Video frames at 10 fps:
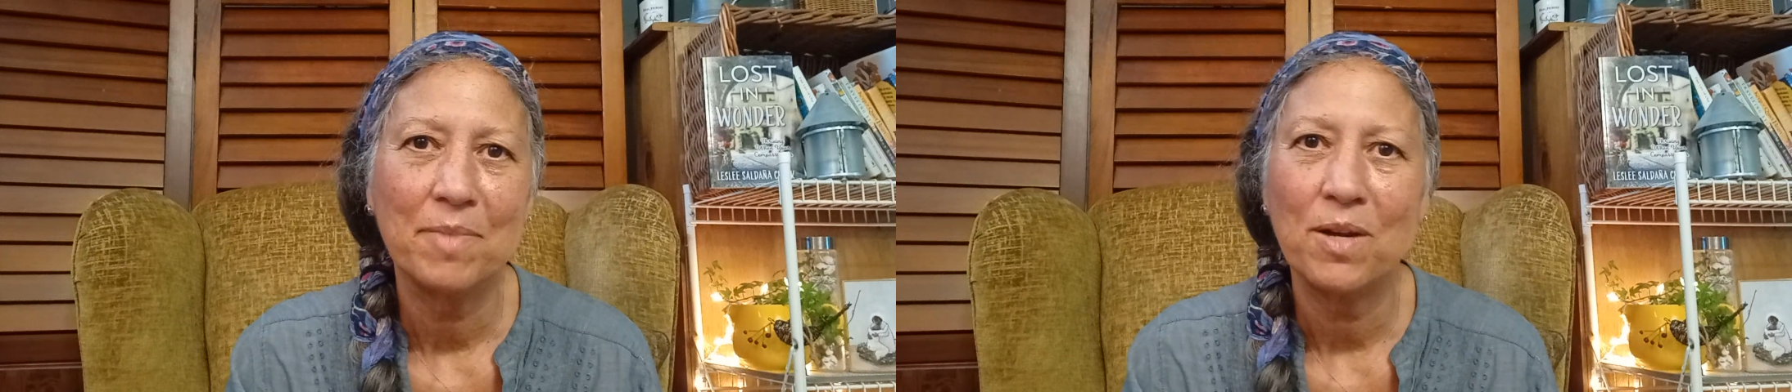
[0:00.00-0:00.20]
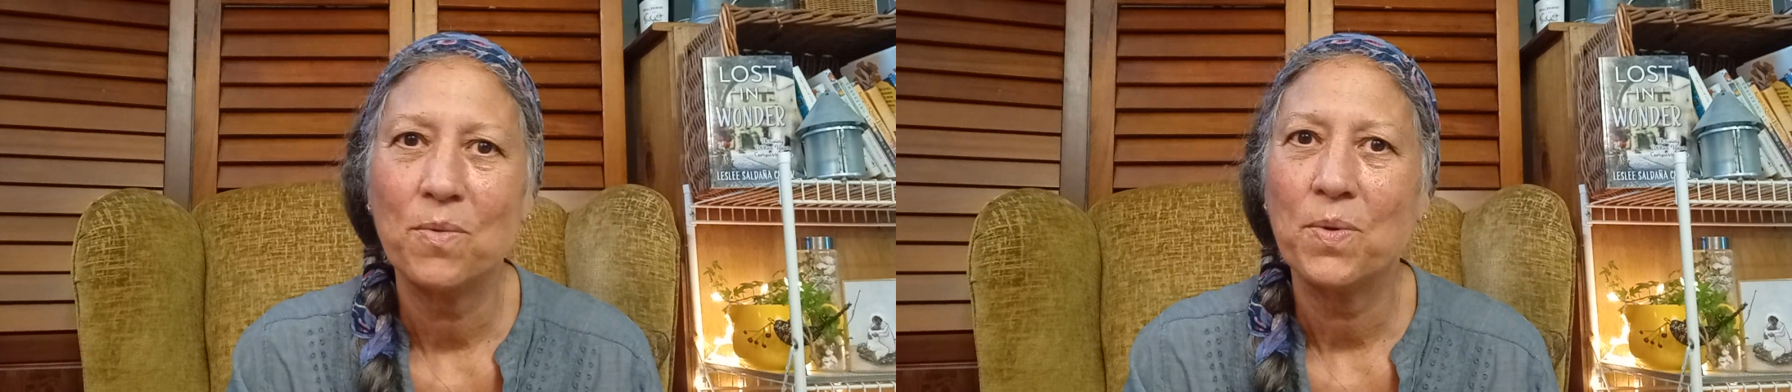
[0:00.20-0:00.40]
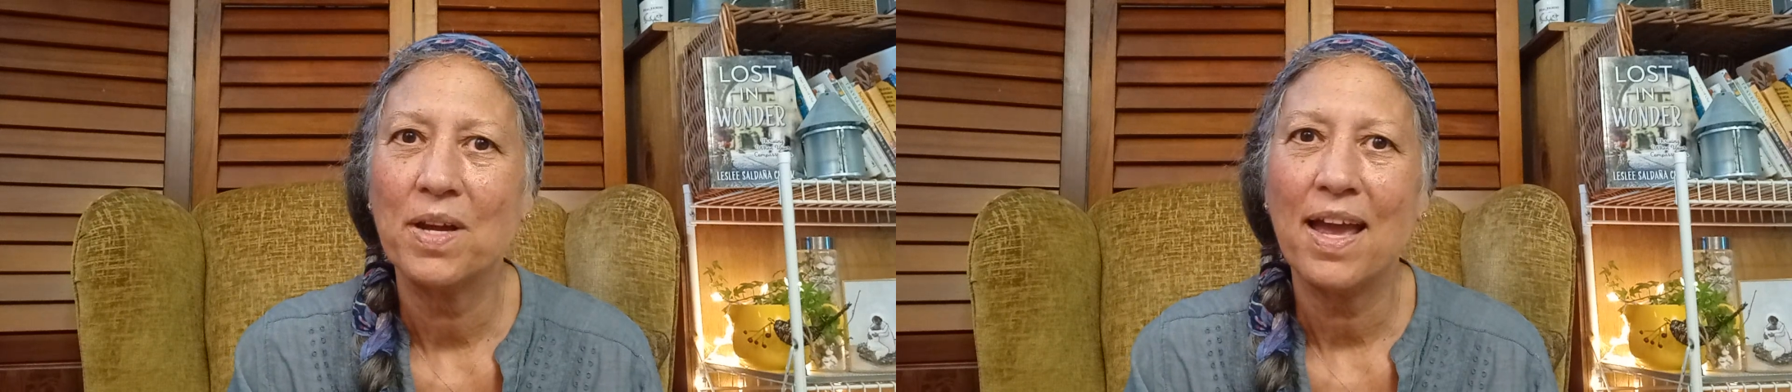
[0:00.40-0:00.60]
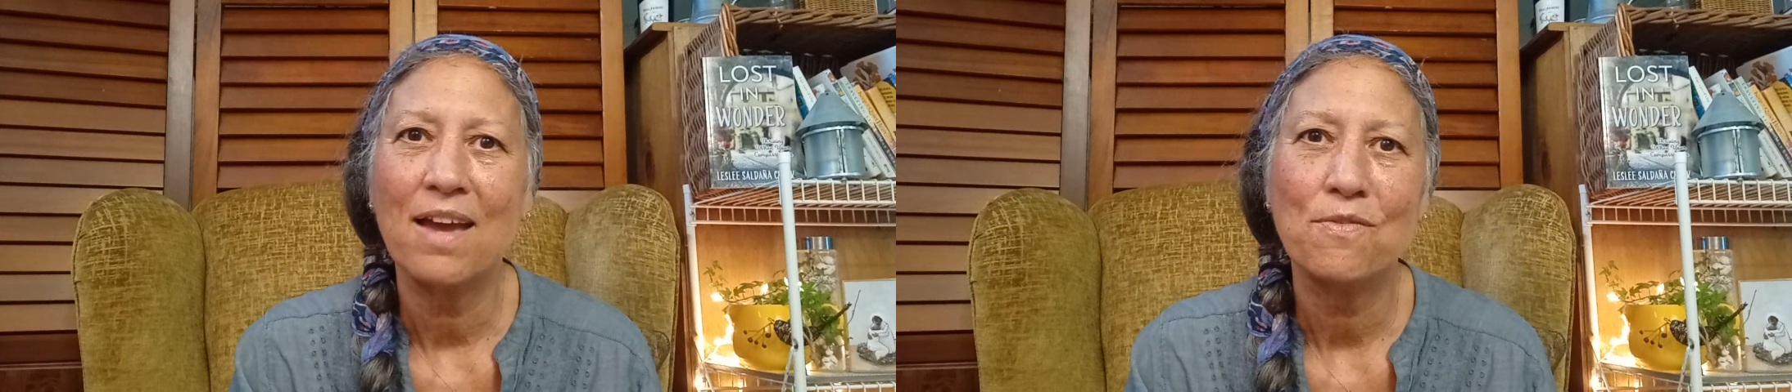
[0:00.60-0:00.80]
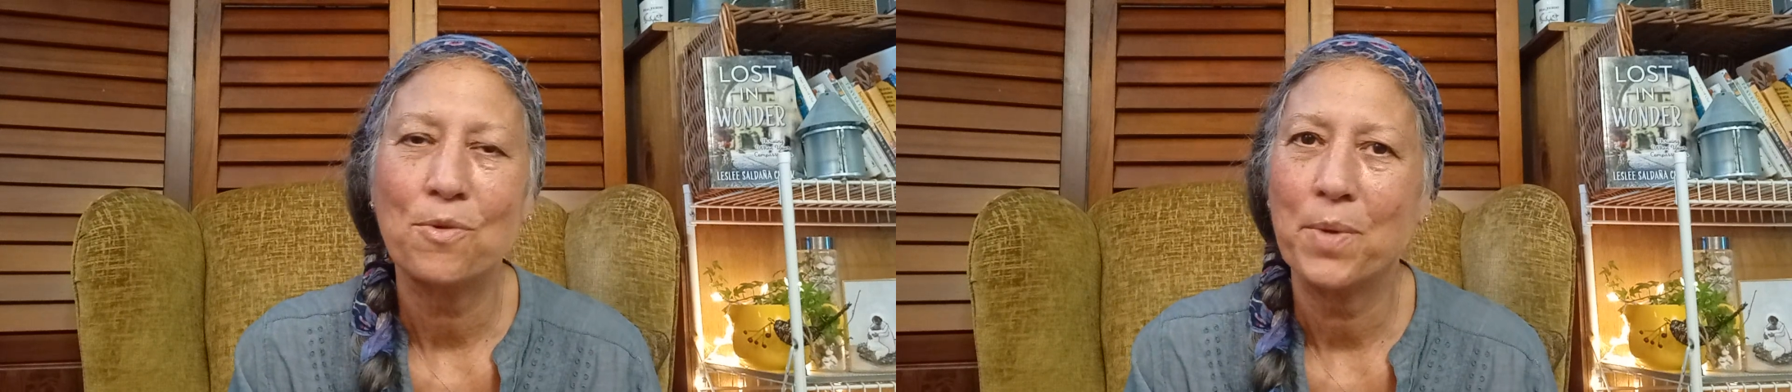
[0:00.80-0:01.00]
about
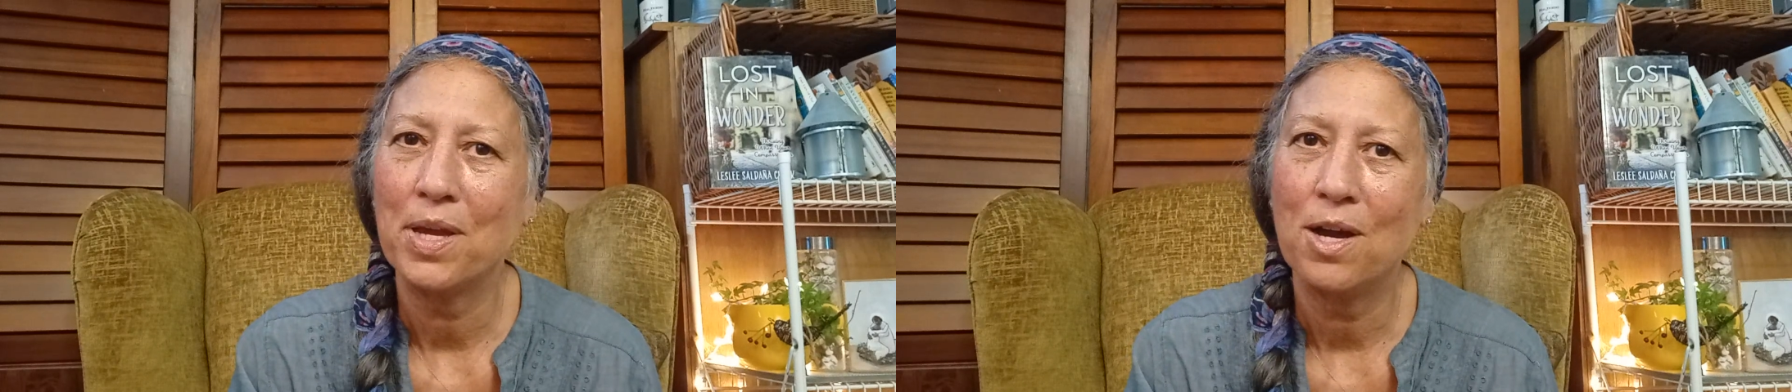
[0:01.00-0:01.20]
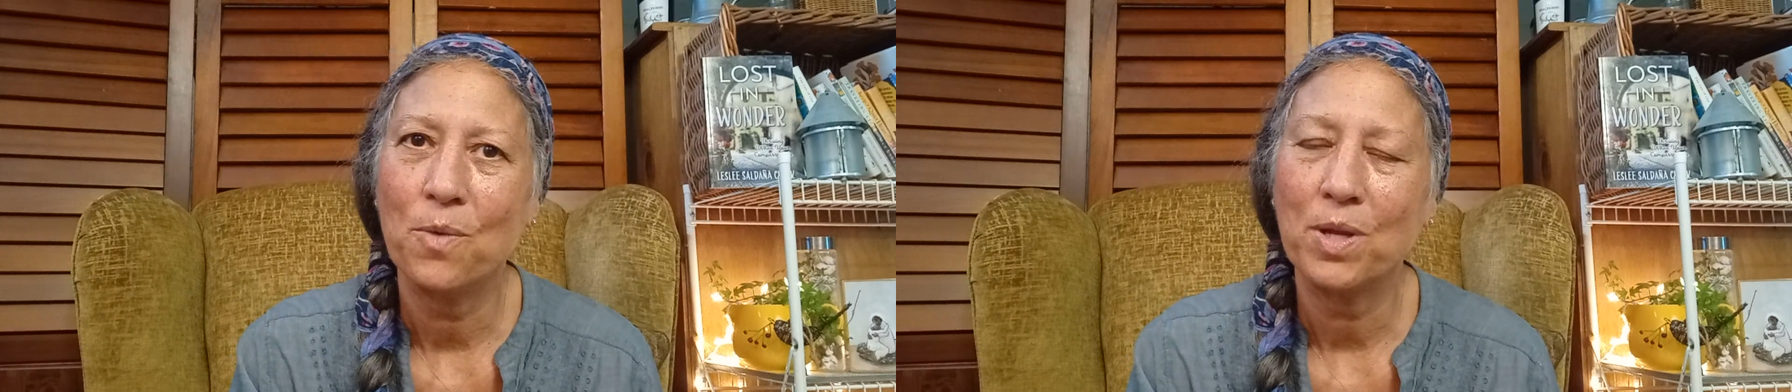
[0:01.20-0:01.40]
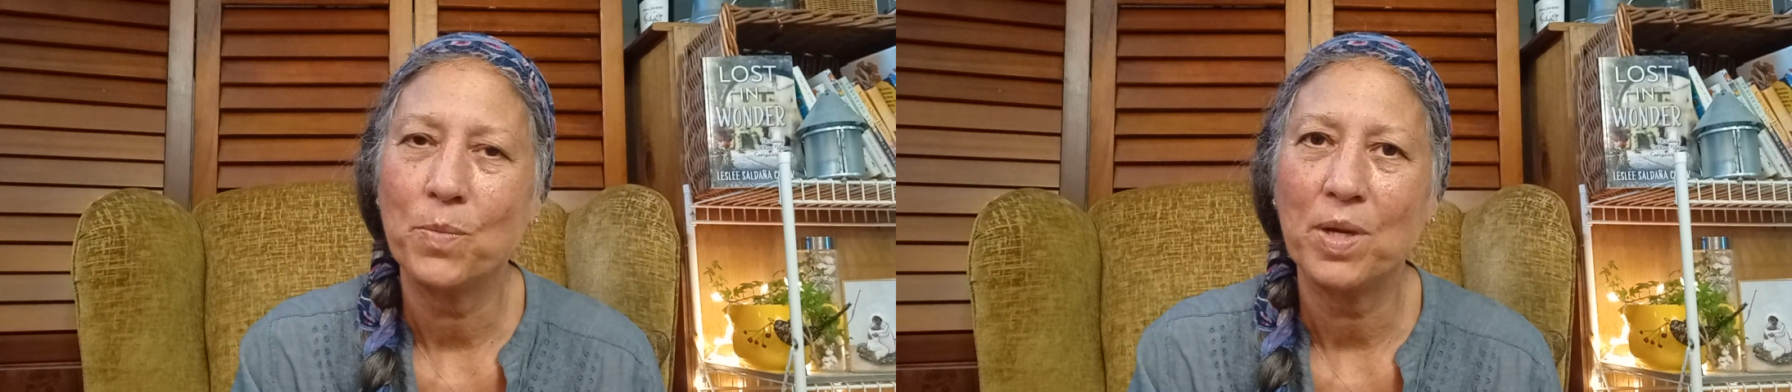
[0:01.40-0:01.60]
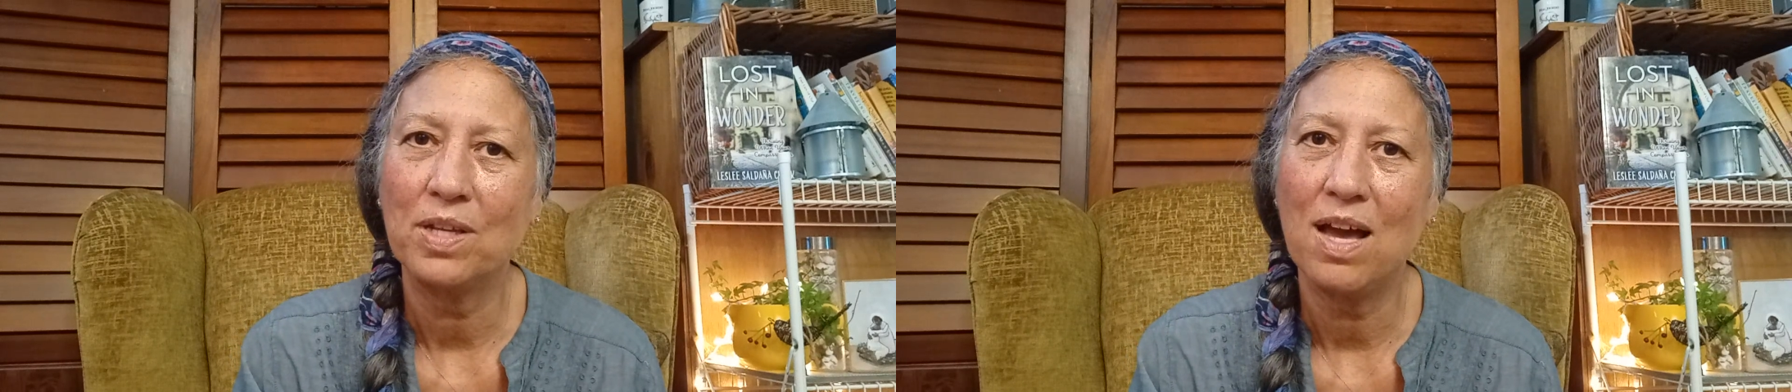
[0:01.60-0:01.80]
wherever we are when we're